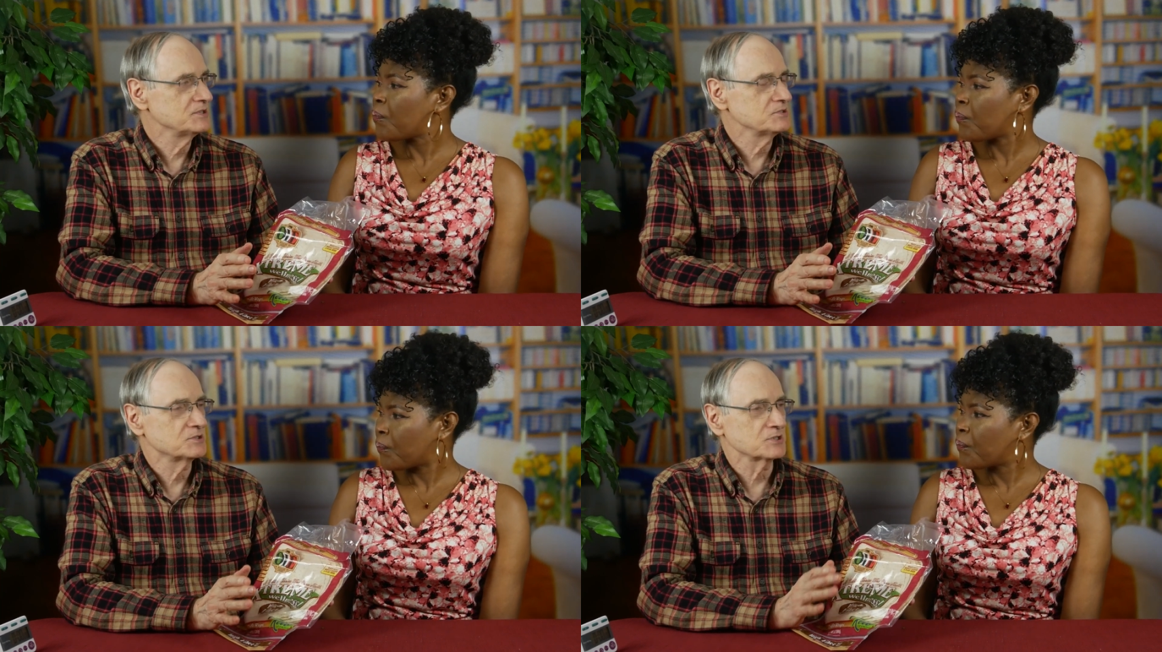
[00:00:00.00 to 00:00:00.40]

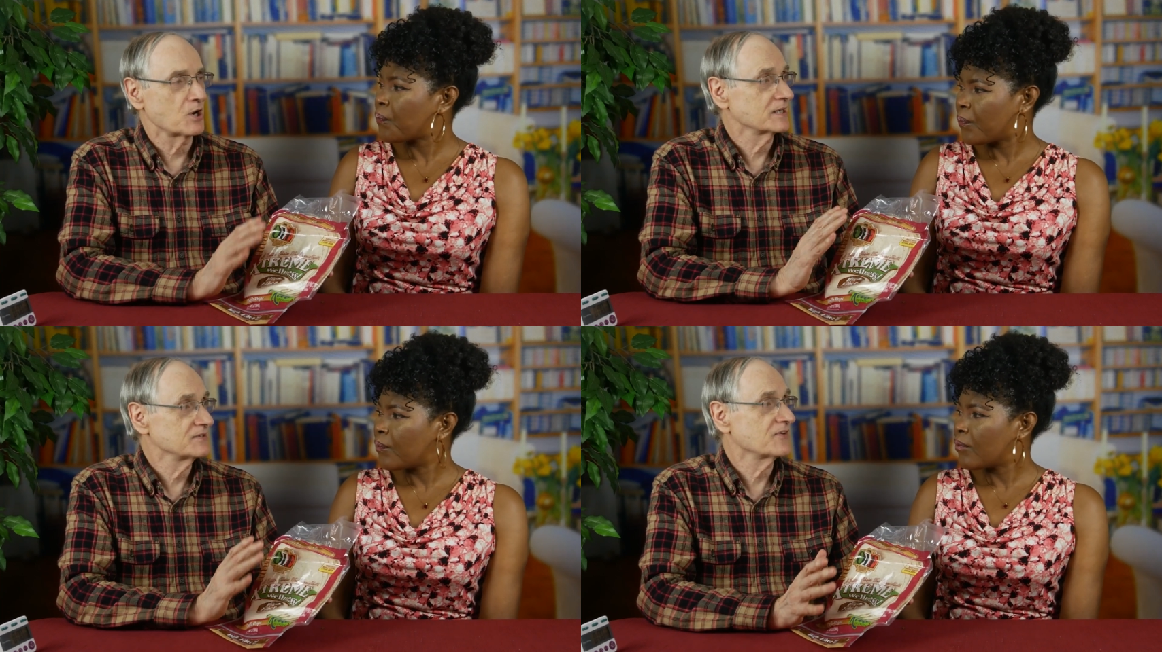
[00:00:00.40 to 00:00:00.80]
Speaker 1: you could
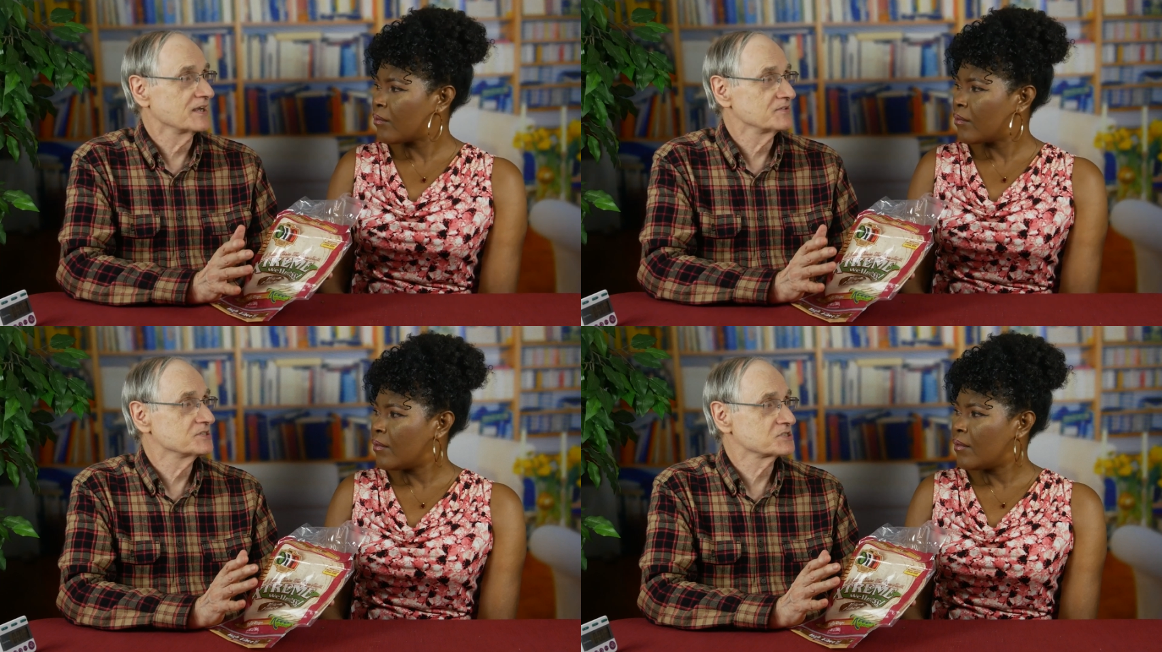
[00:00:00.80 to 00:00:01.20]
hardly
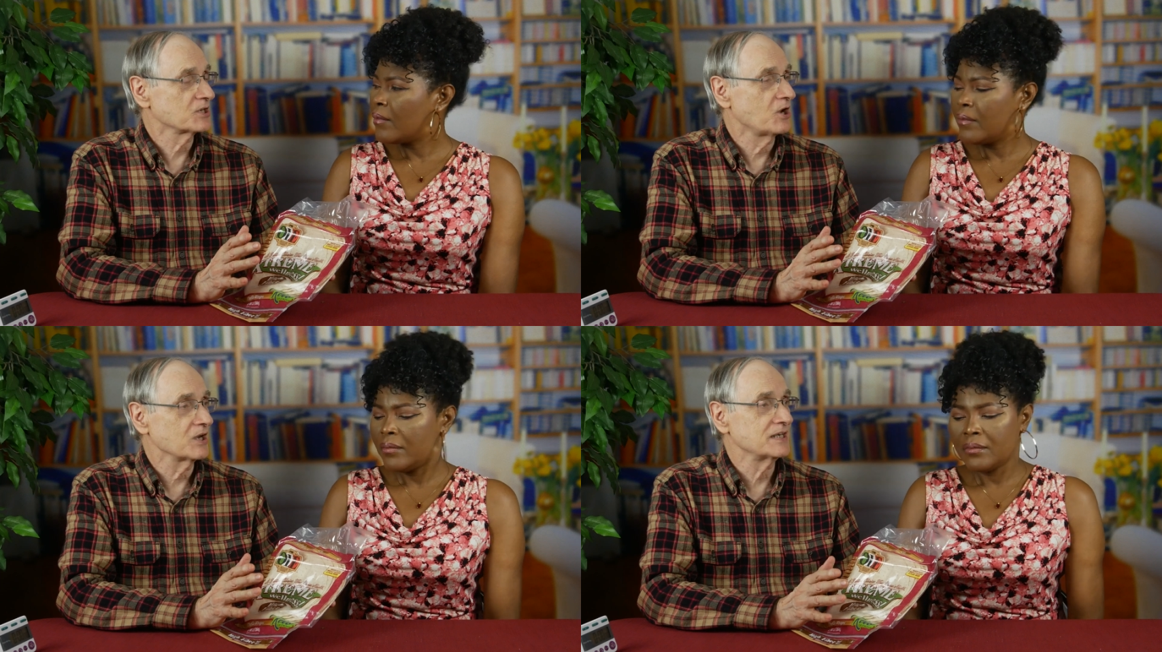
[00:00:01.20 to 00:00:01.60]
find these
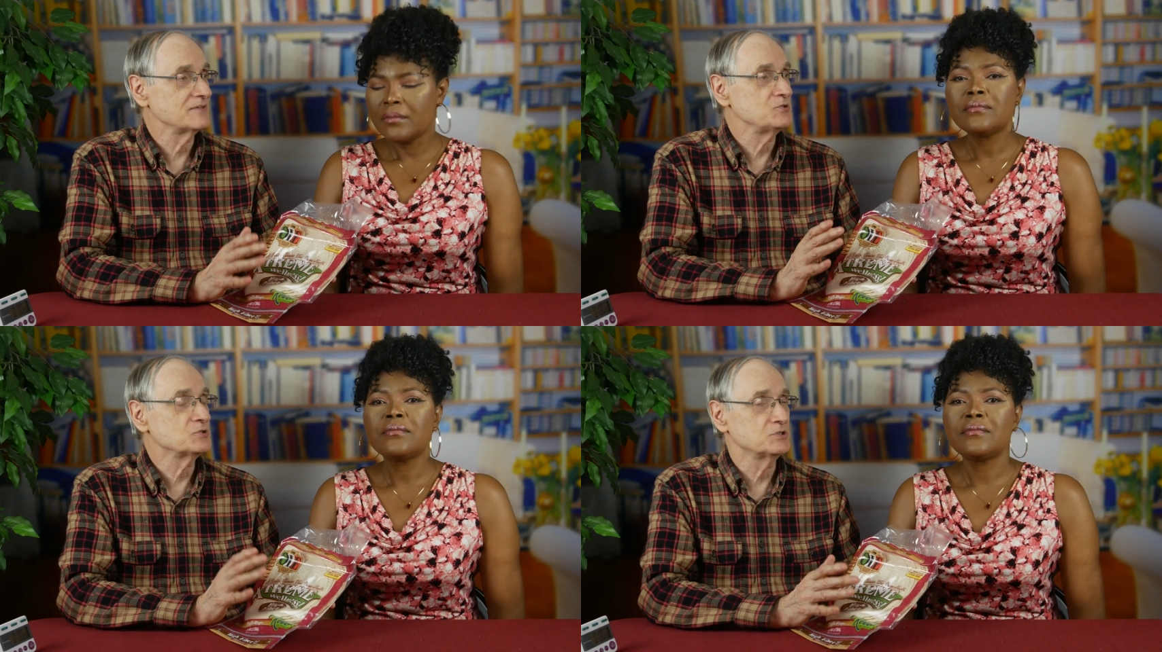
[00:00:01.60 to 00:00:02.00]
at all, and
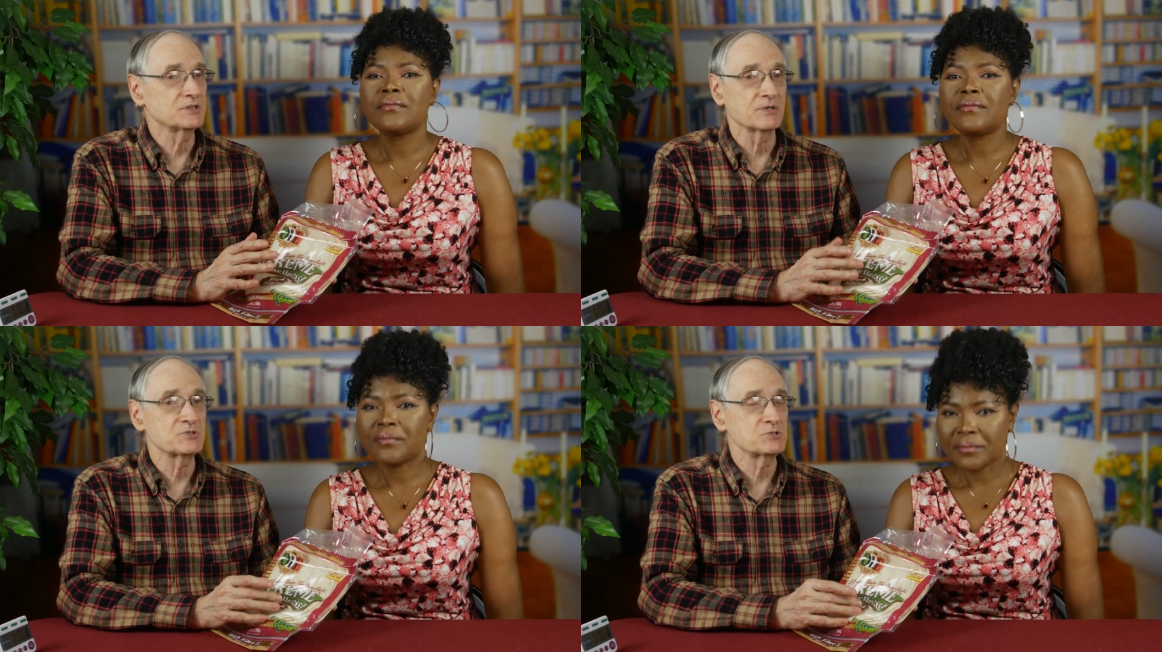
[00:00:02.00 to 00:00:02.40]
if you
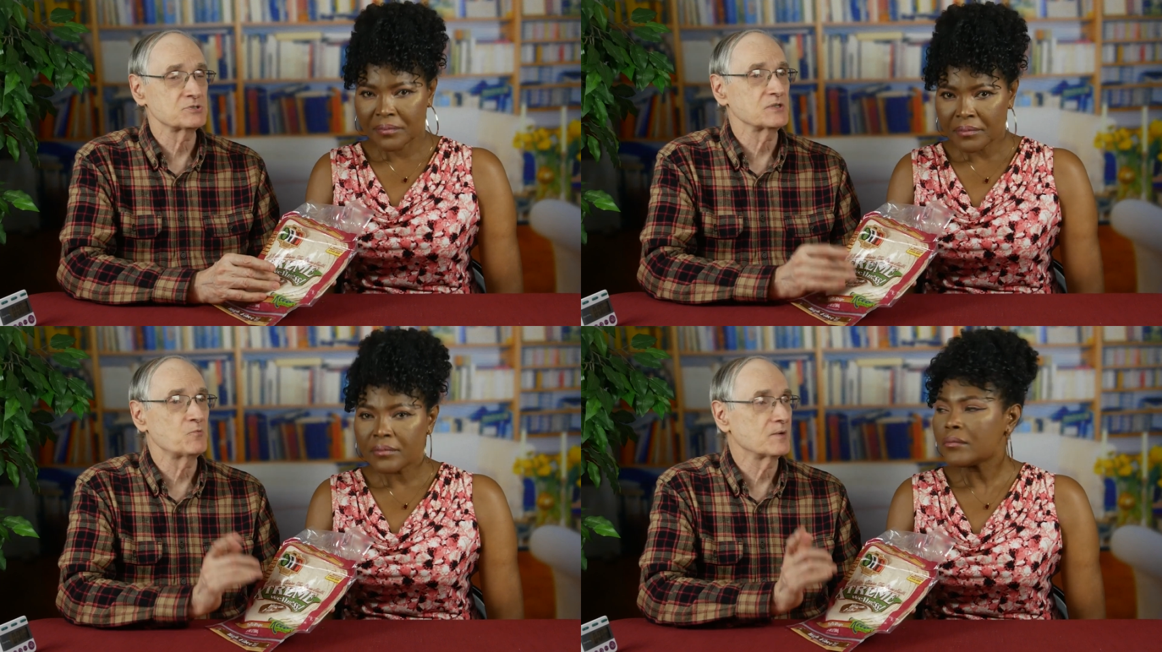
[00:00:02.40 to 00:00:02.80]
could, there was
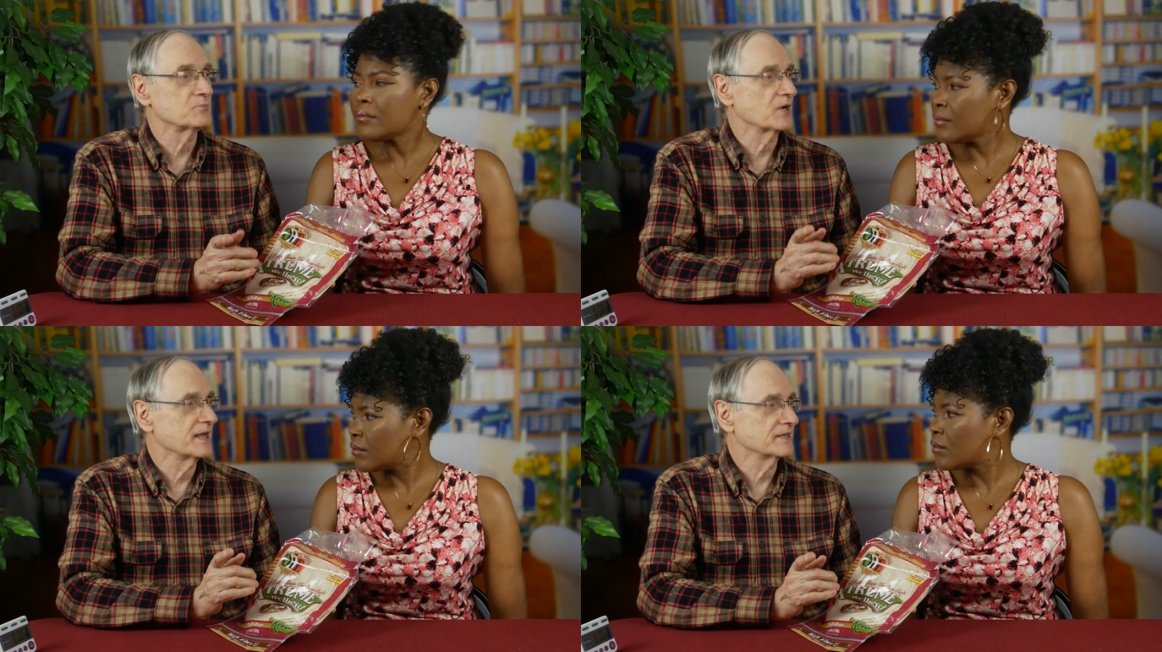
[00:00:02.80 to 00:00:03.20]
usually
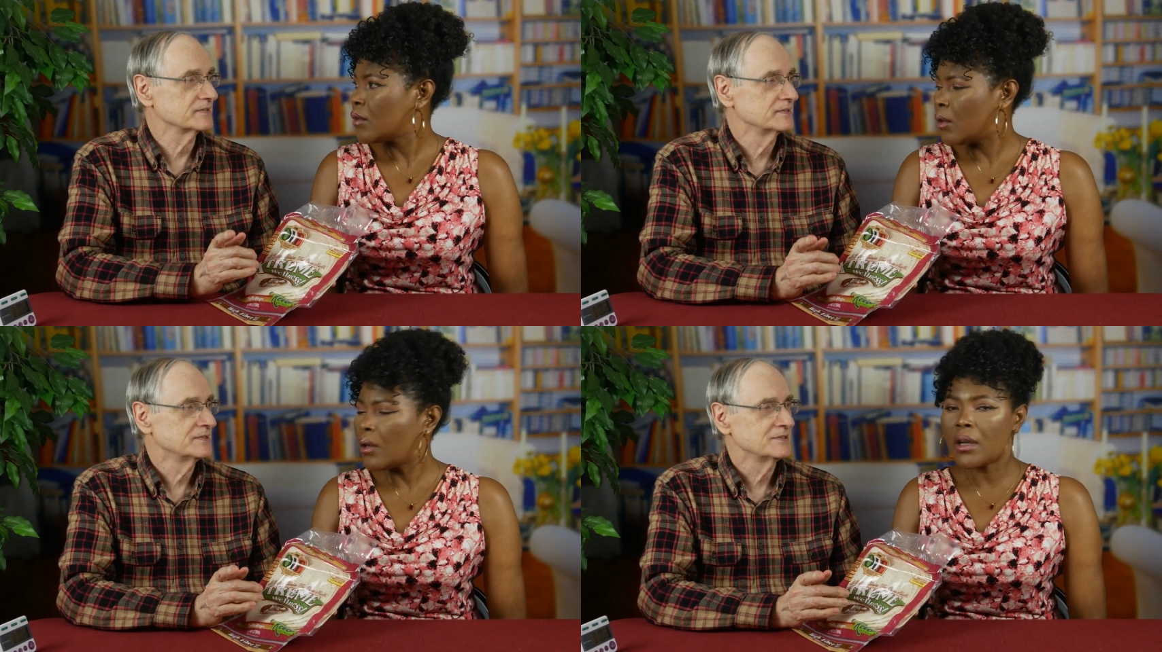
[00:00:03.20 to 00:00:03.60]
one
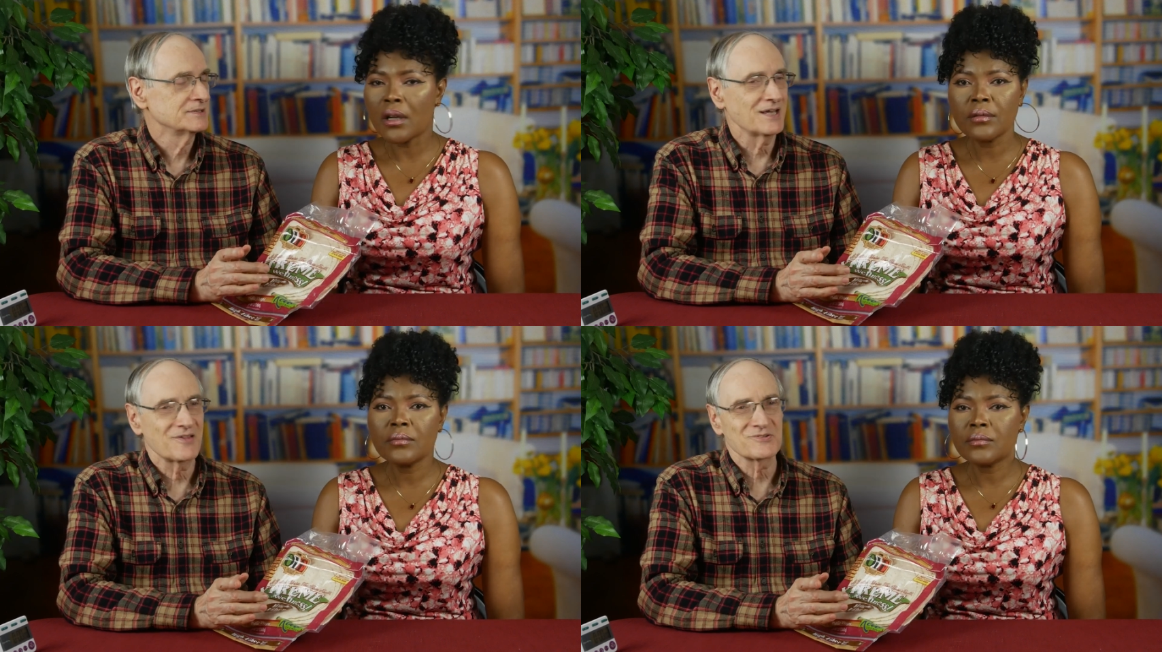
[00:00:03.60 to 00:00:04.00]
brand.
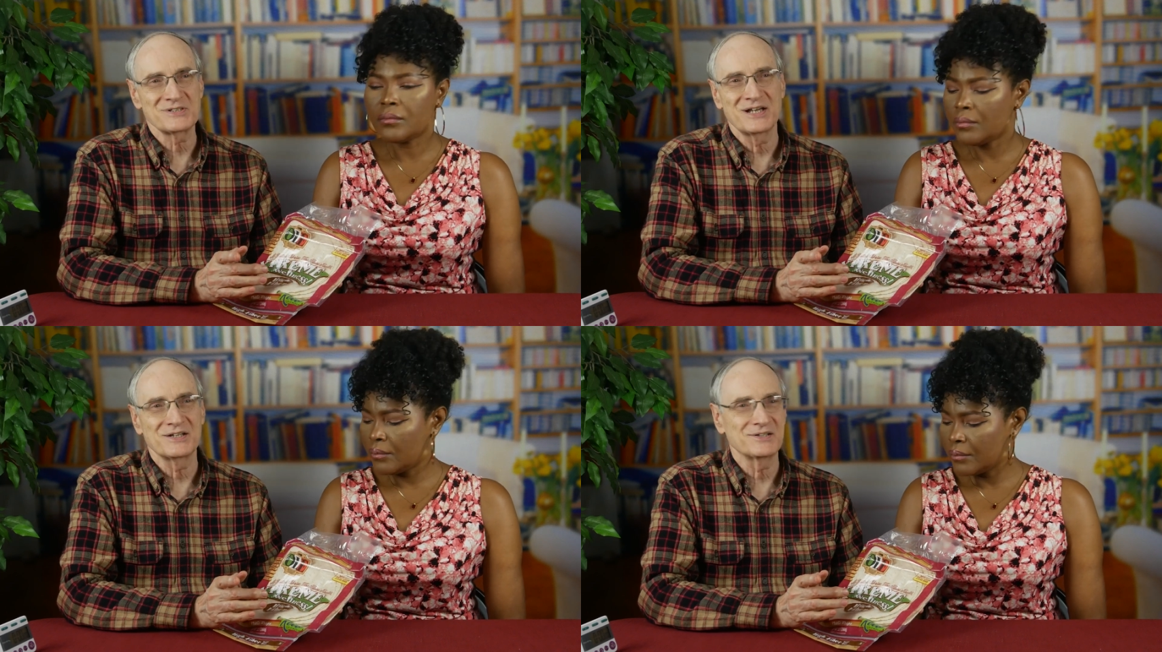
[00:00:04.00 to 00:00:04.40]
Okay. Now
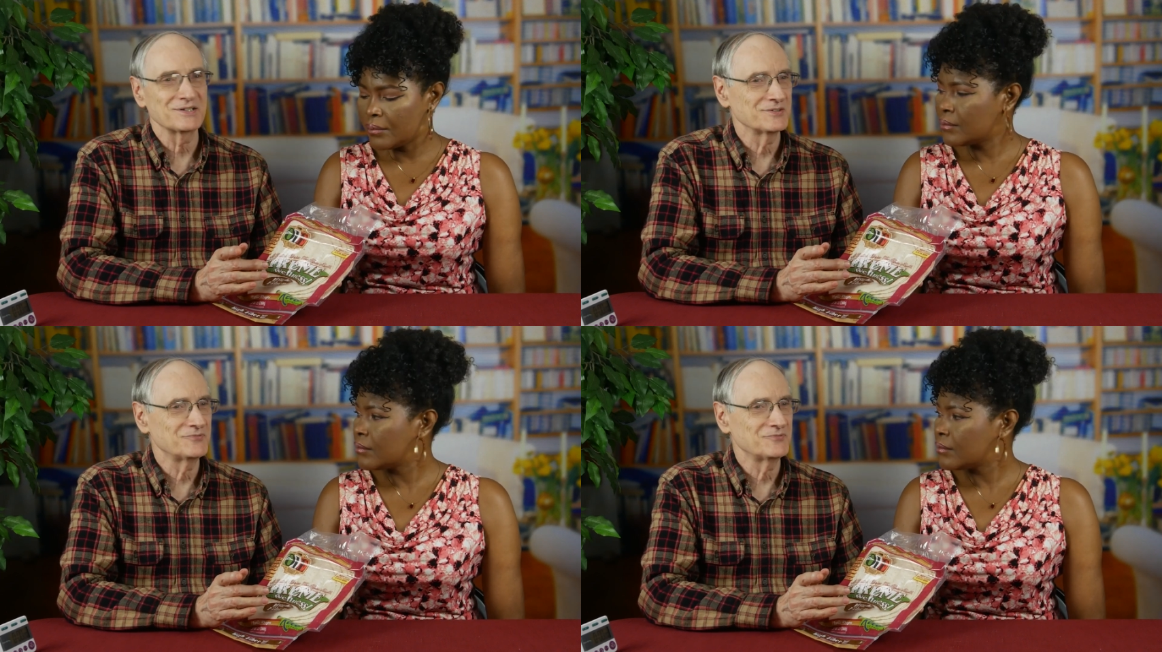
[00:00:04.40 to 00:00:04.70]
there's like